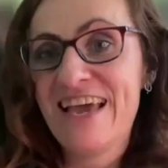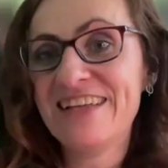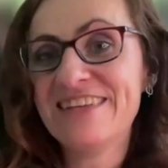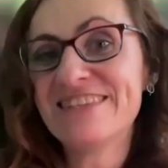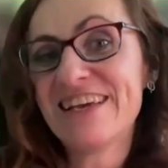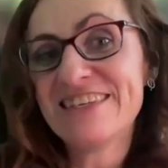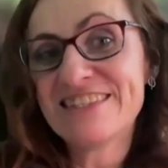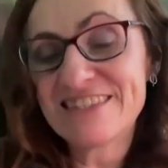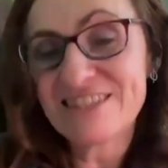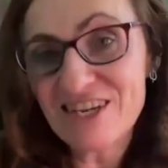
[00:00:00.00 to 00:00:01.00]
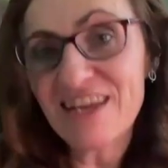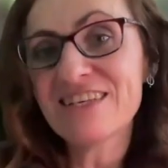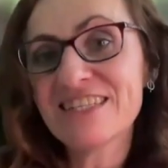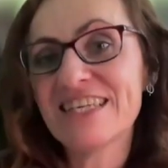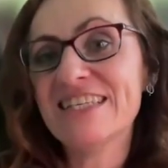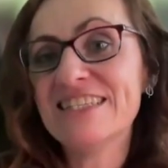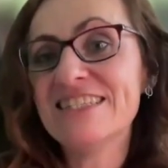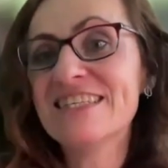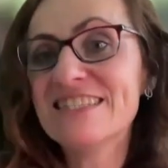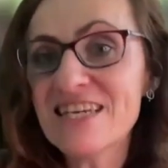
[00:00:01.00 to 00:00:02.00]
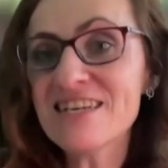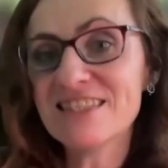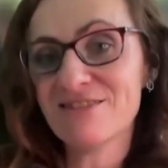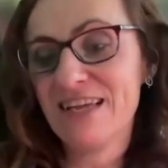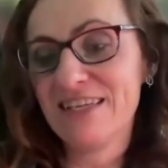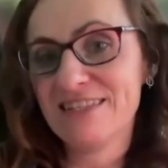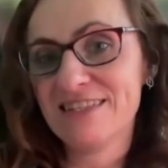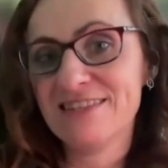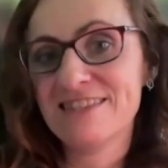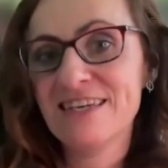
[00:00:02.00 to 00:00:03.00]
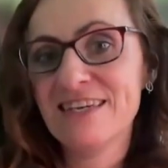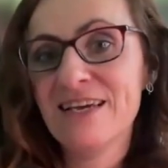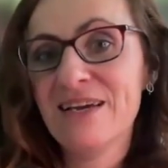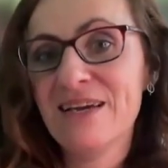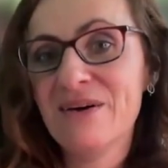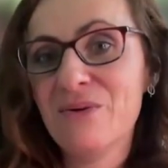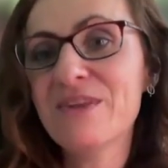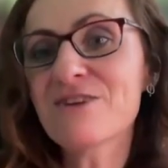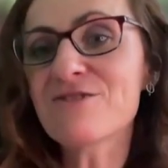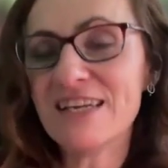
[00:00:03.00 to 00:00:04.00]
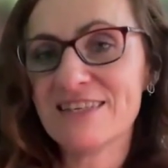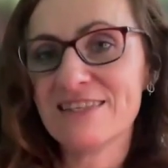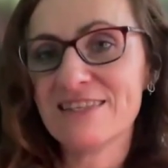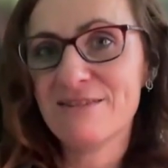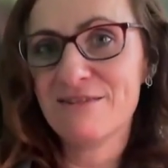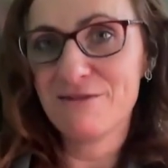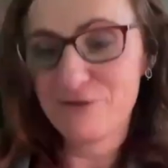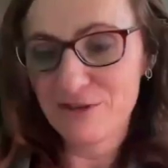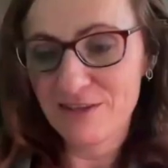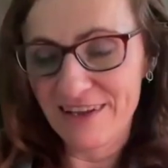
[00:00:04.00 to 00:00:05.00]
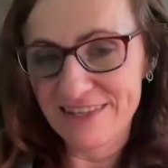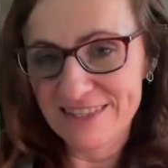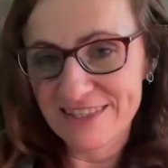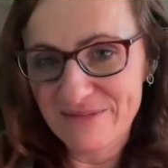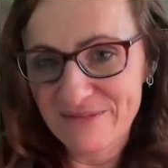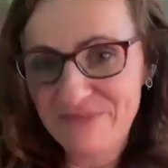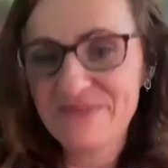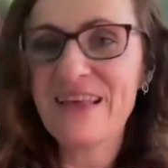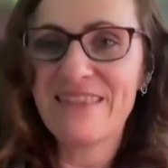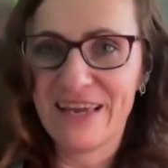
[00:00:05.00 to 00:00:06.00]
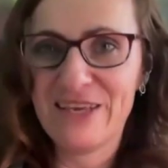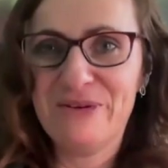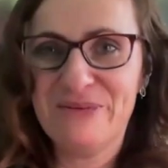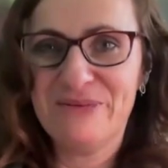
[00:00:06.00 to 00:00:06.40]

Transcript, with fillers: And as Sherlock says, it's a series of lessons, with the greatest for the last. Thank you.